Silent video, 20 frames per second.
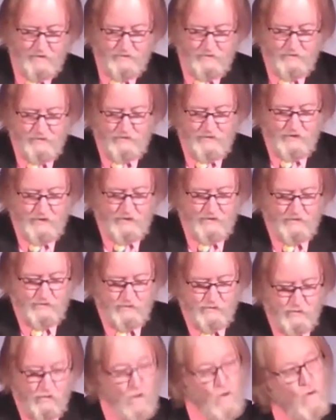under the
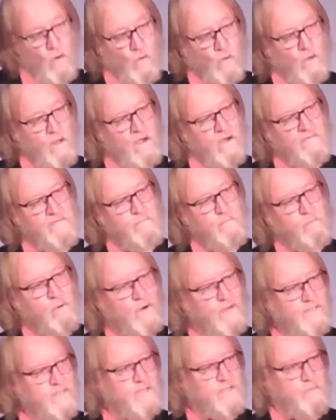control of
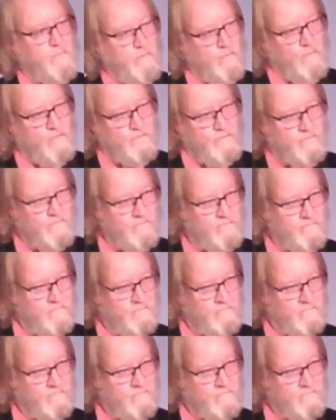principles.